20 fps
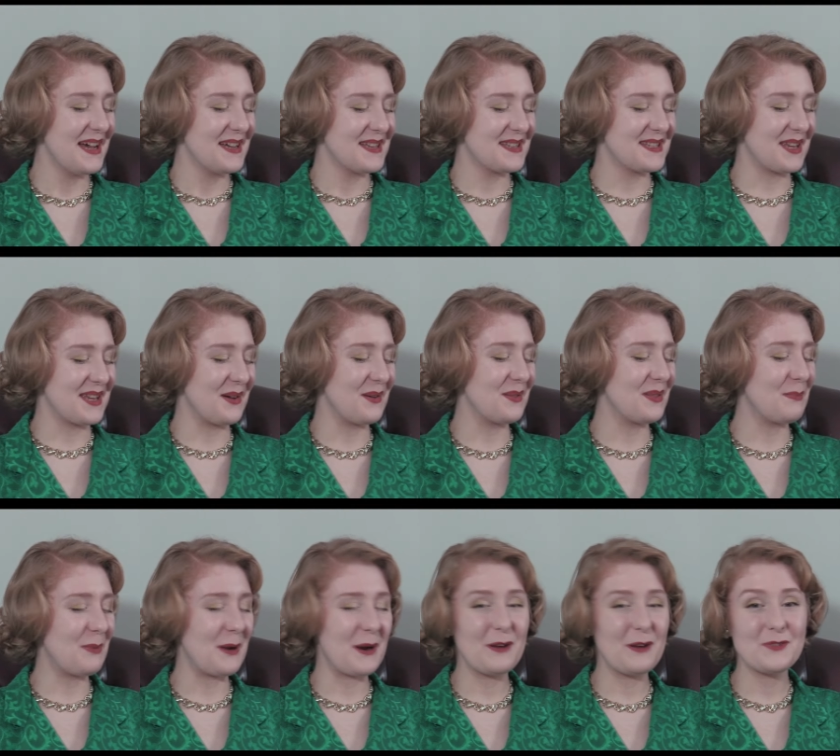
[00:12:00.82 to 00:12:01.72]
So the
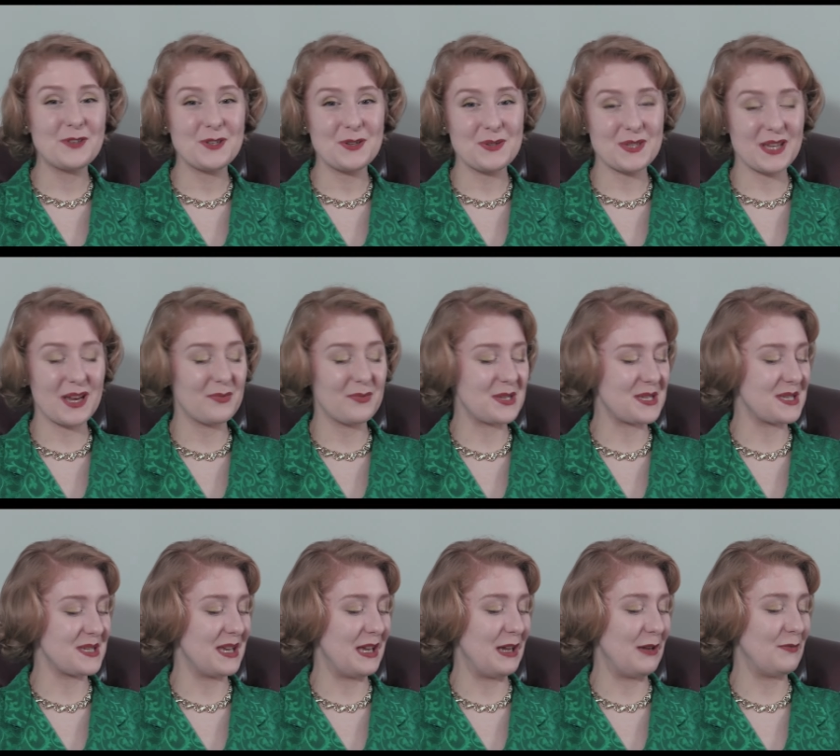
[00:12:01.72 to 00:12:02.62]
pair of shoes I
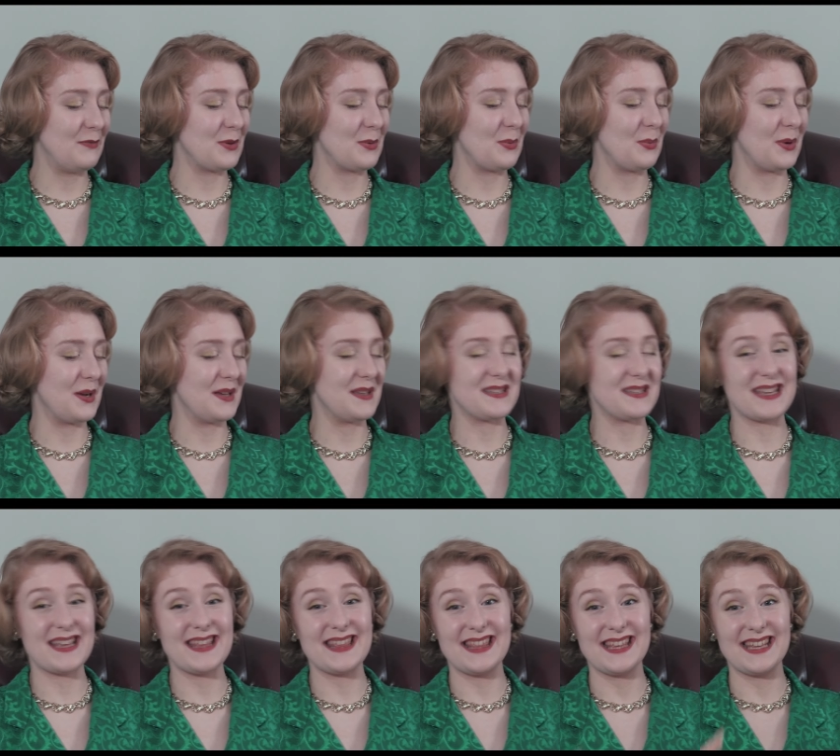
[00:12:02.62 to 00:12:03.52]
received
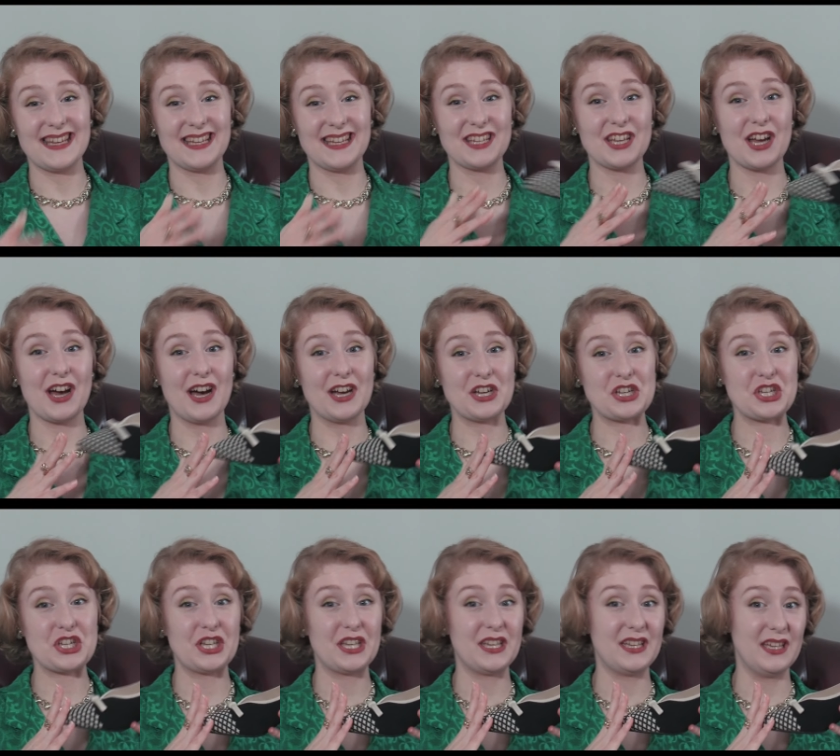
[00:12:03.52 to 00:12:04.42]
was the
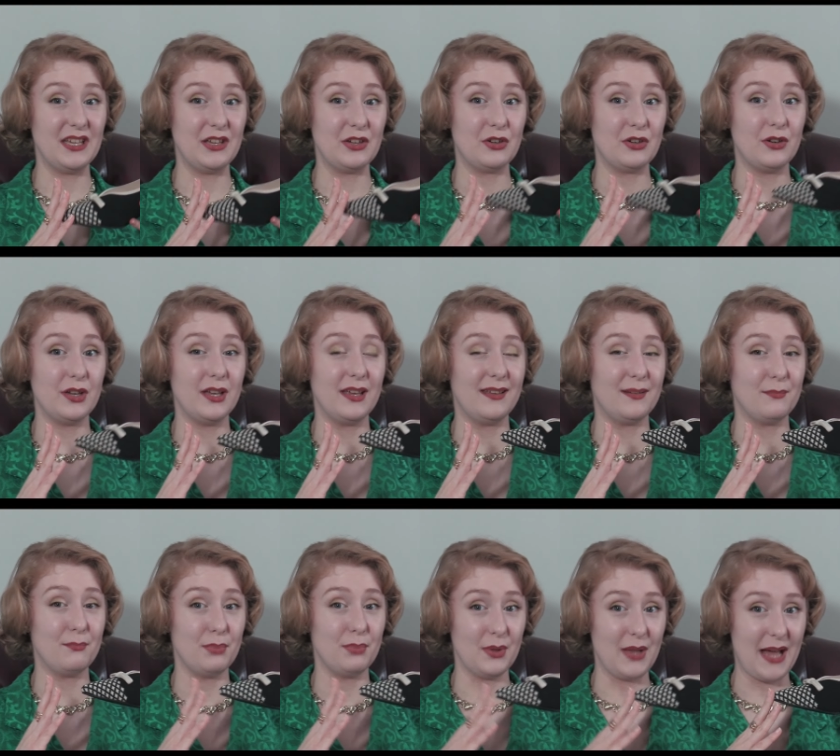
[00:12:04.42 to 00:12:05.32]
Natasha heel
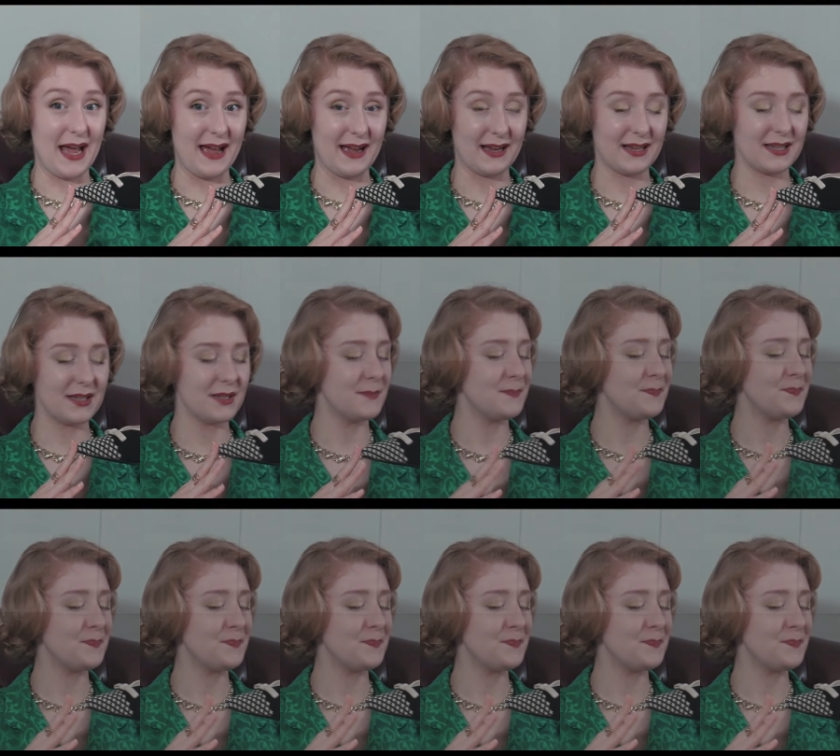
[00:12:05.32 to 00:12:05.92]
in black.